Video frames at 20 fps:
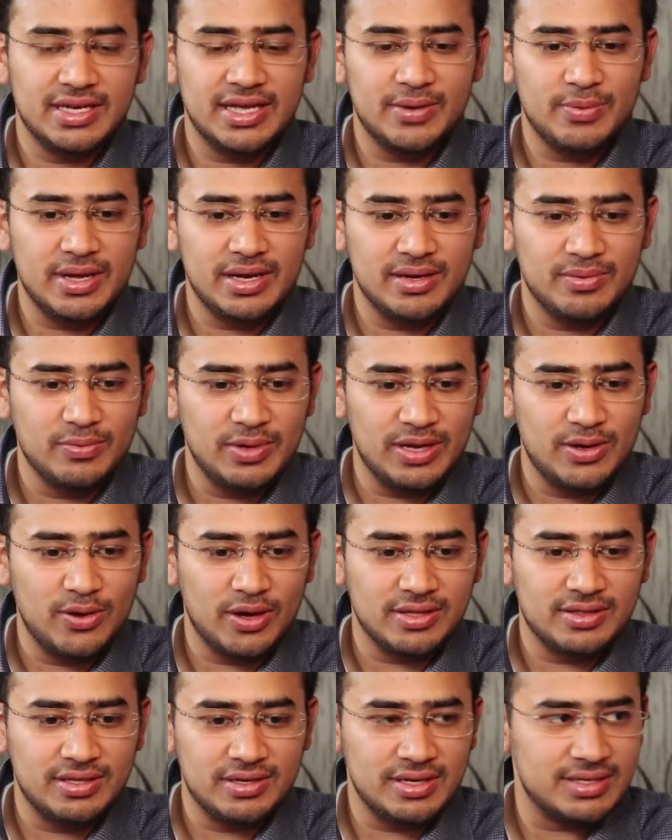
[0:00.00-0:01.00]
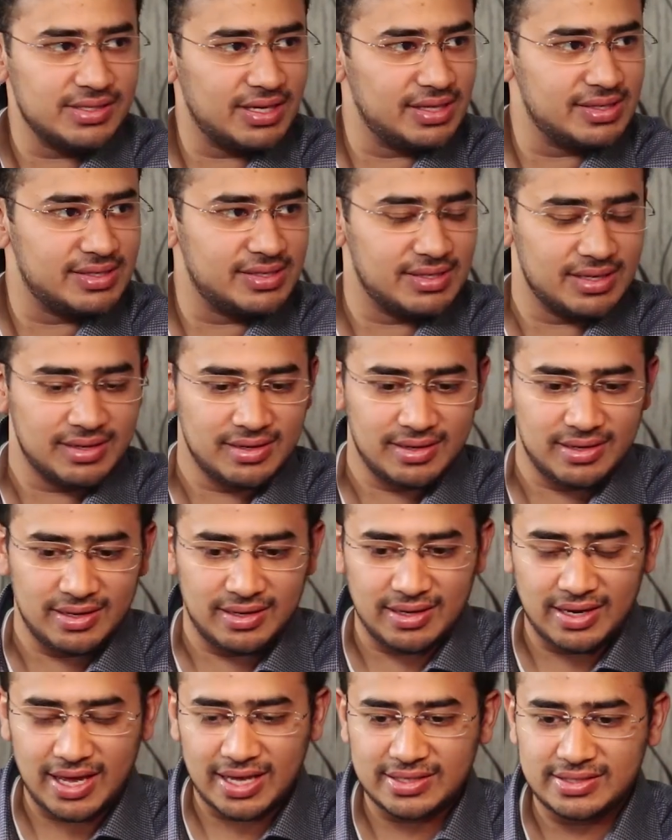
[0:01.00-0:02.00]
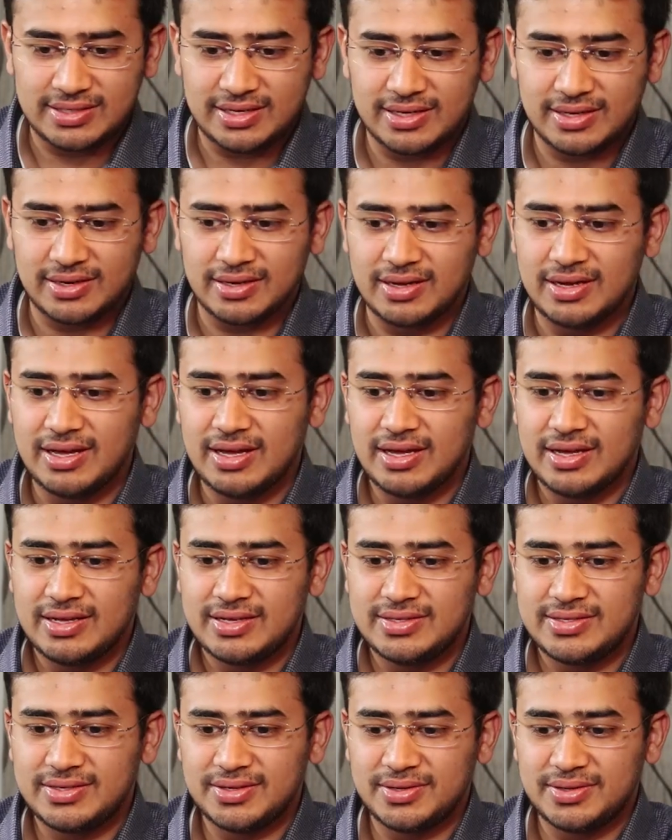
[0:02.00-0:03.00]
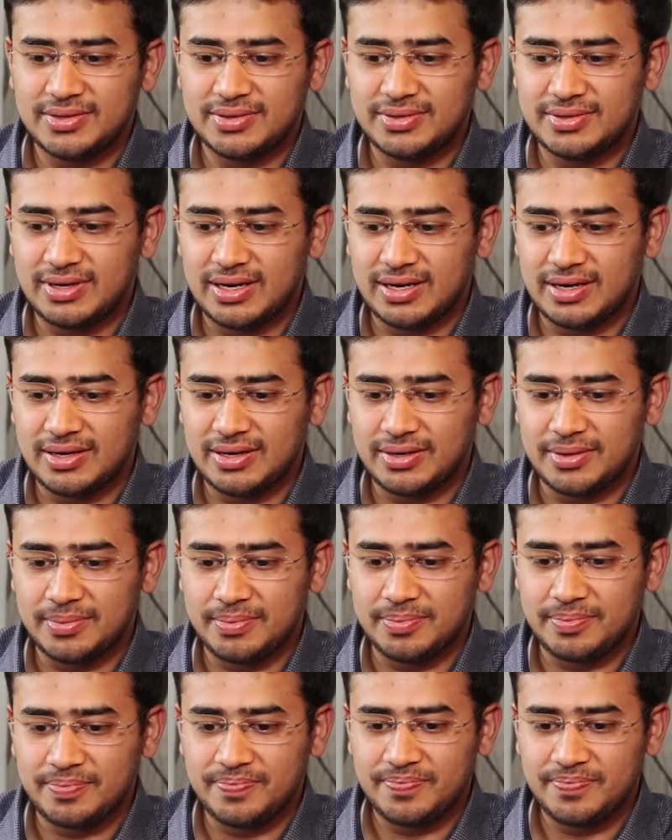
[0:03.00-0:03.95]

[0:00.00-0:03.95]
day when we got the results last year. So...